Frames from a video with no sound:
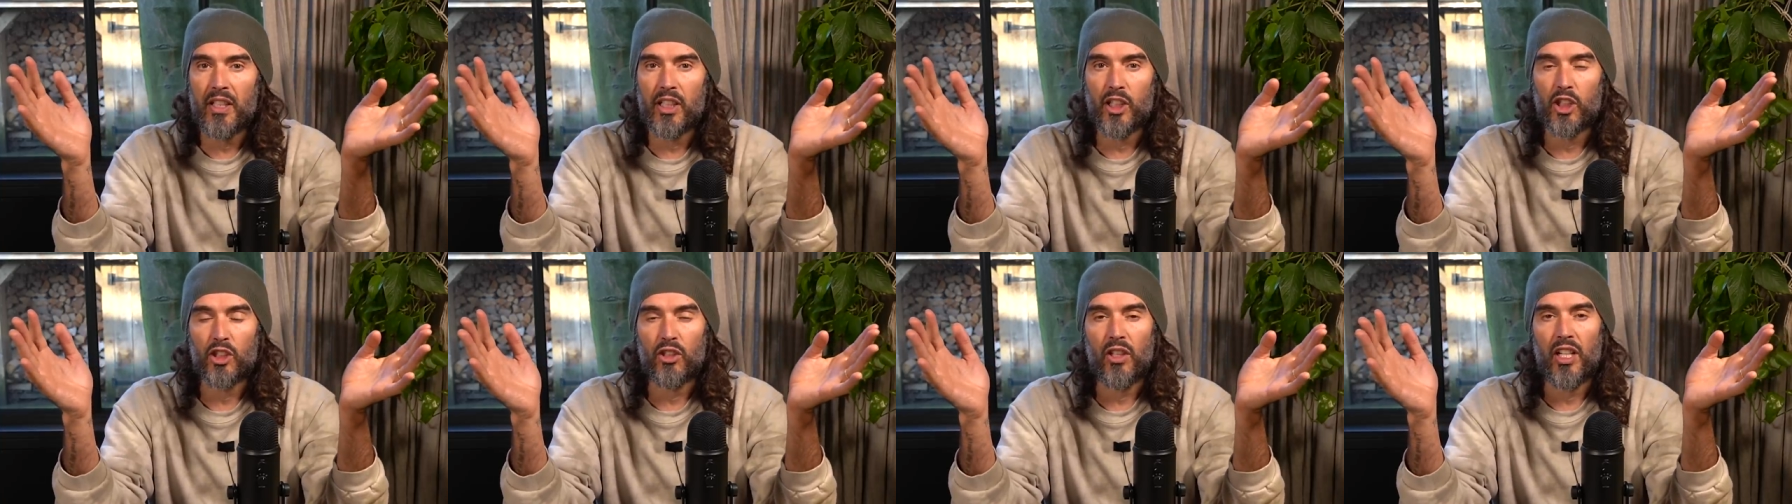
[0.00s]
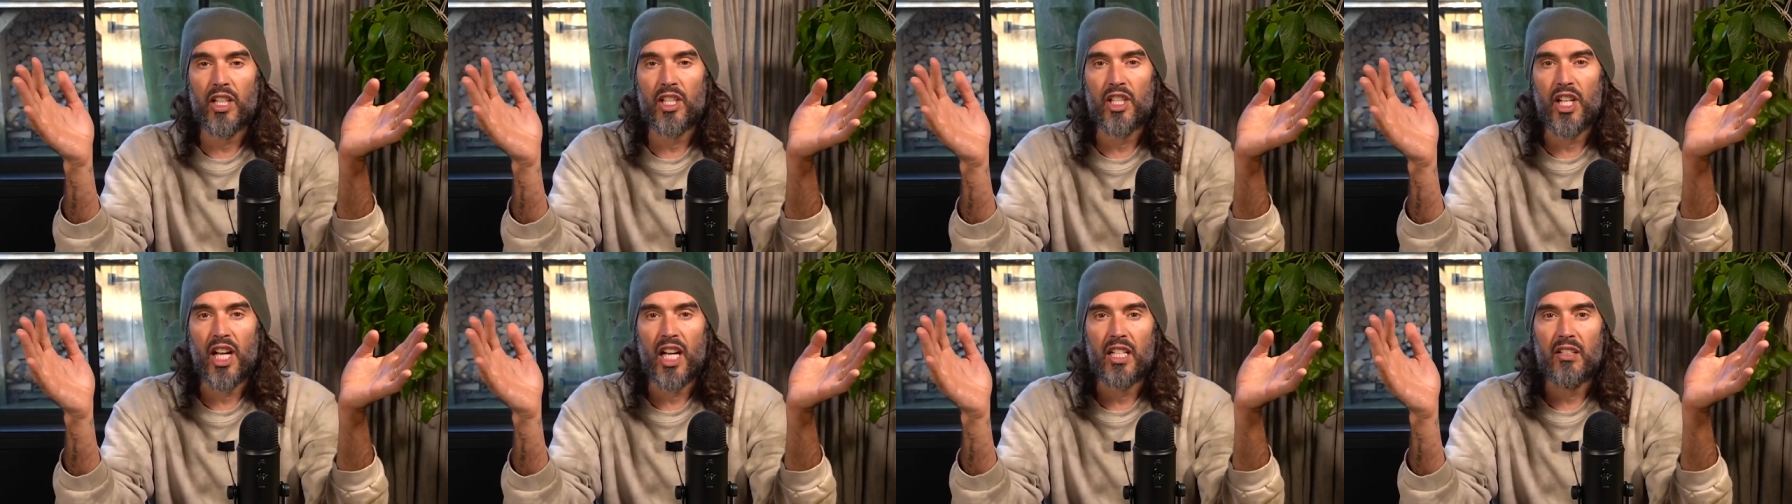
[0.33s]
a dry
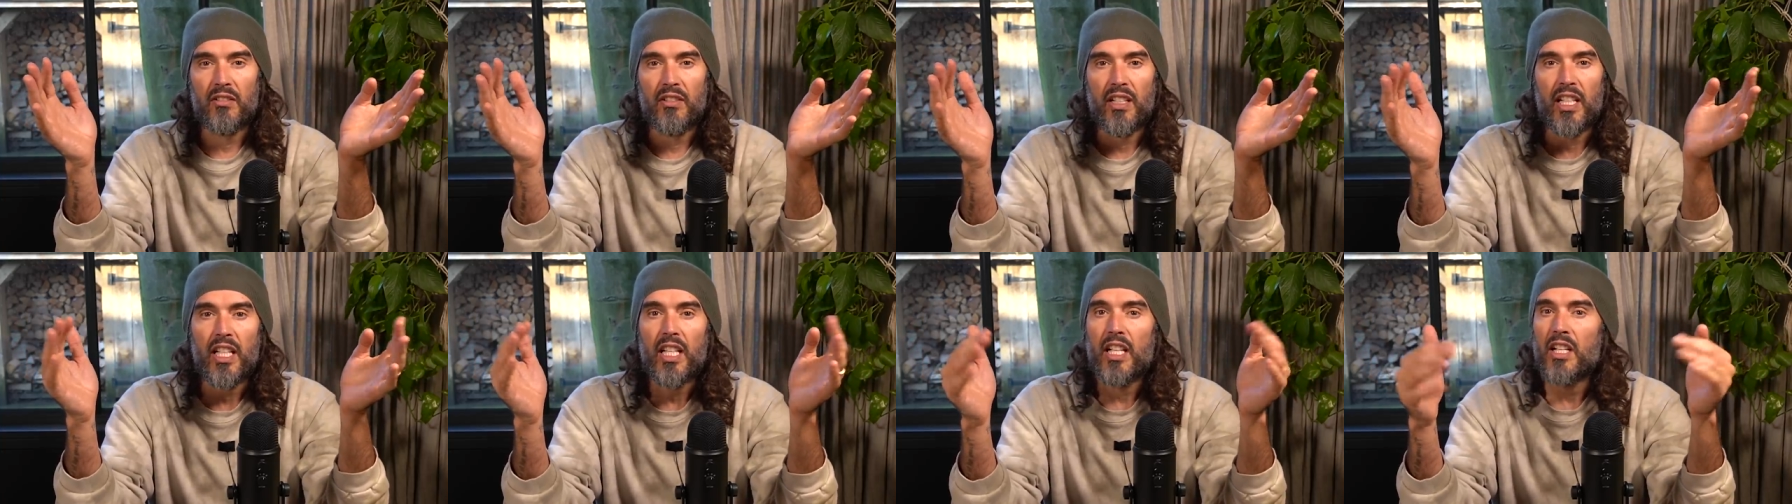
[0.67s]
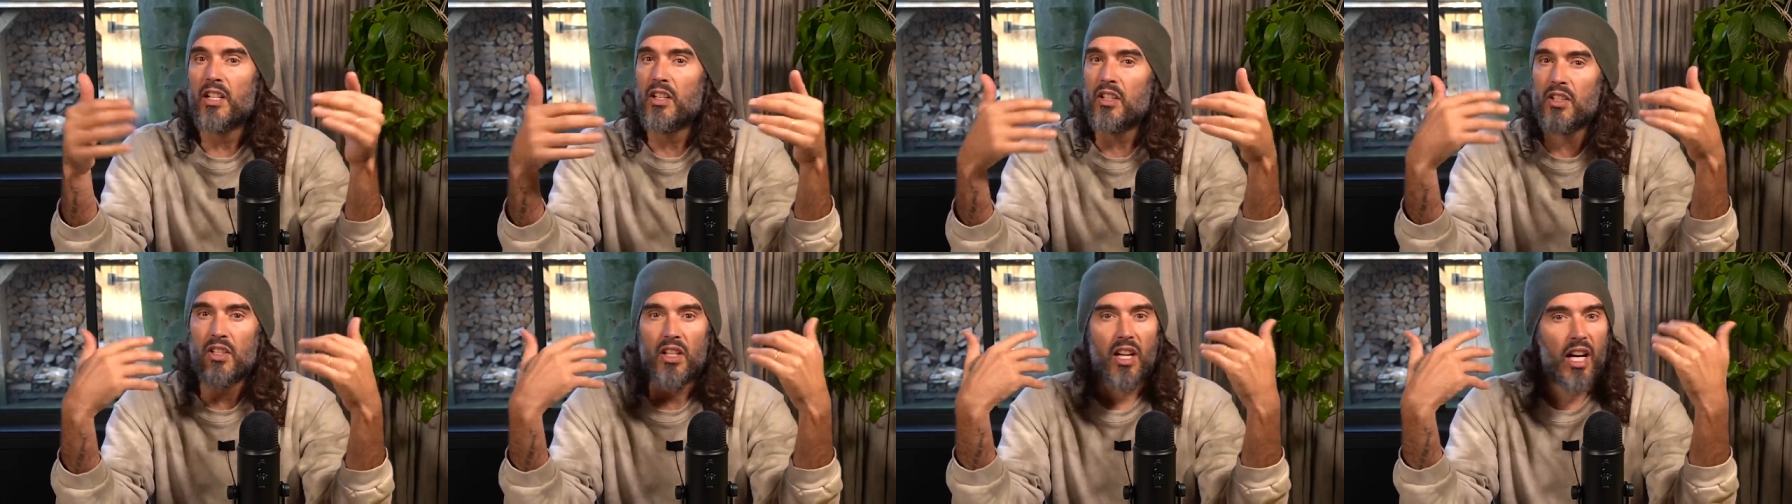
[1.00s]
January
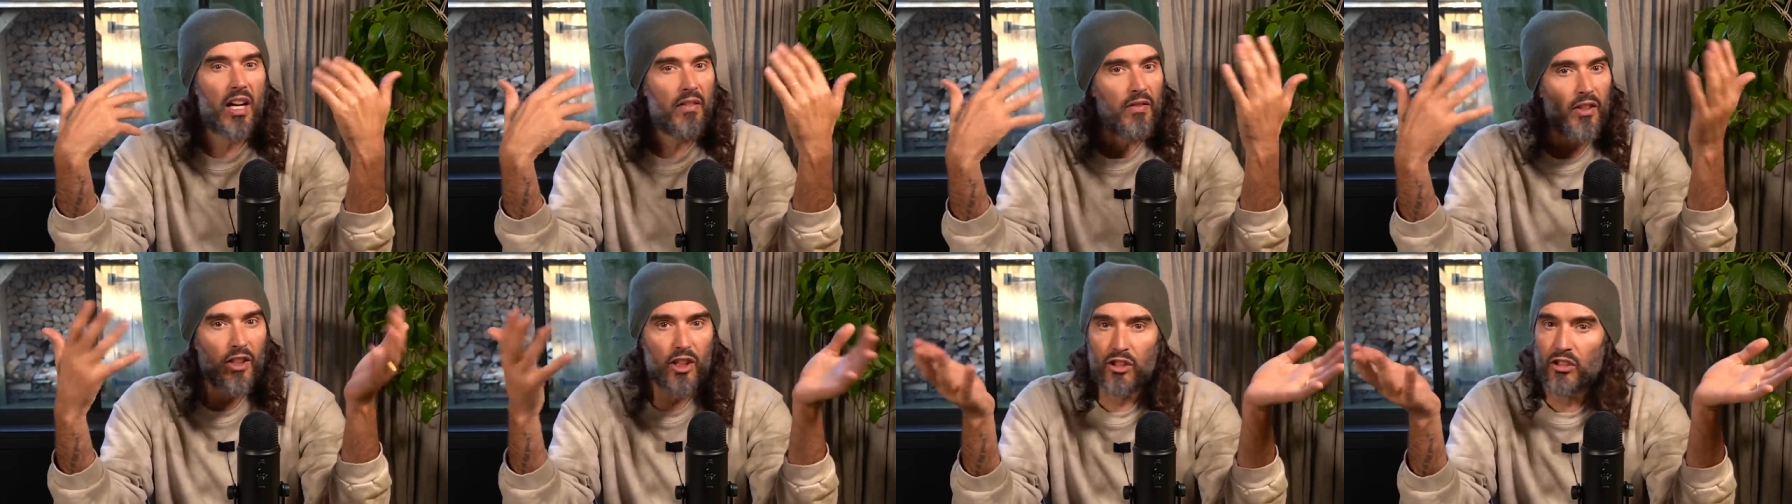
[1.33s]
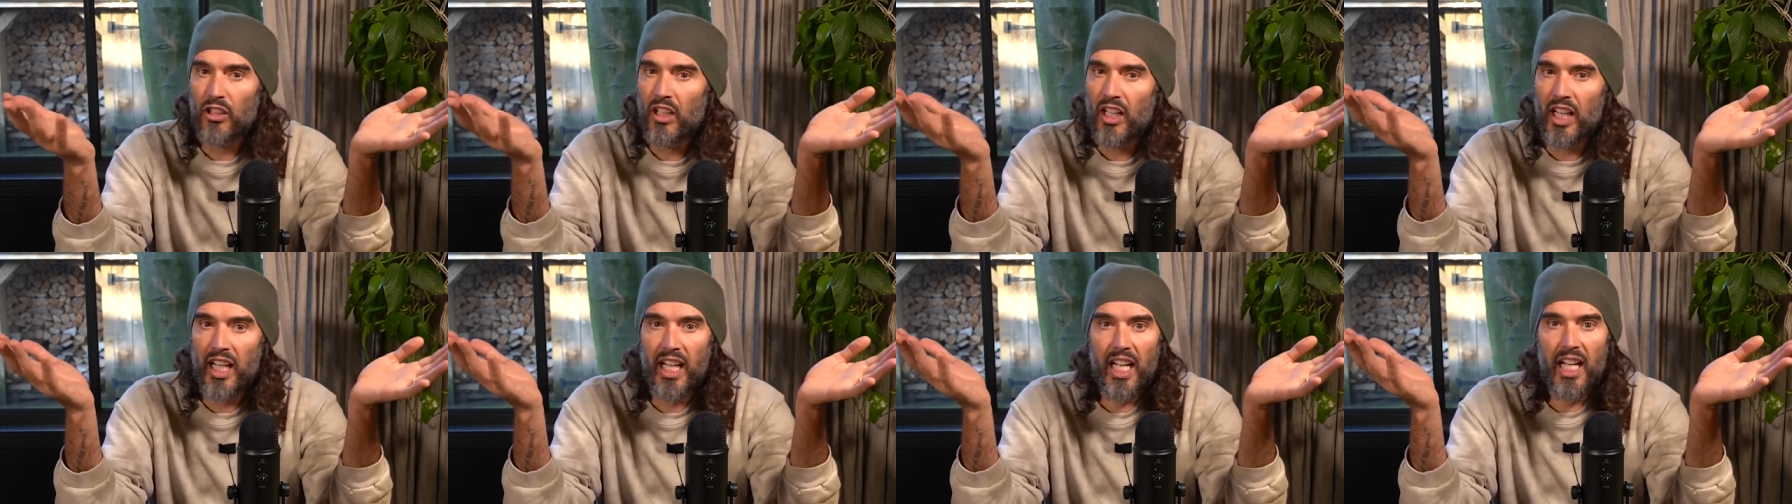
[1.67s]
because I have a
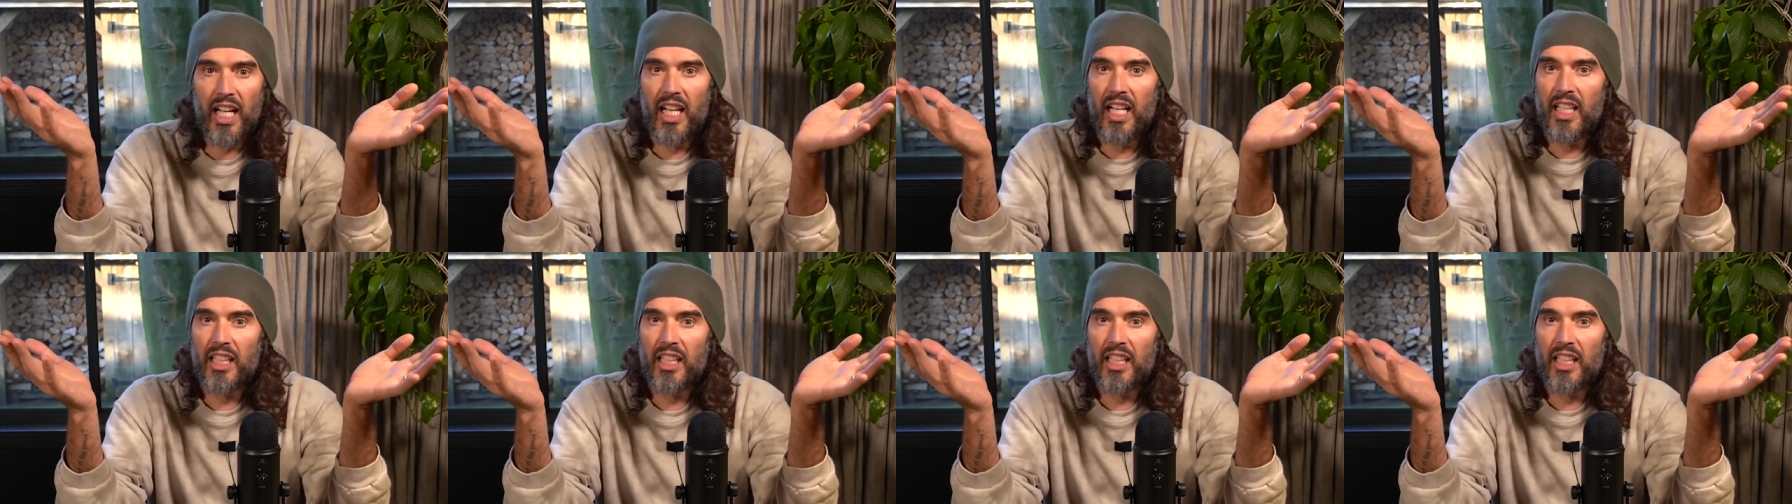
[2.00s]
dry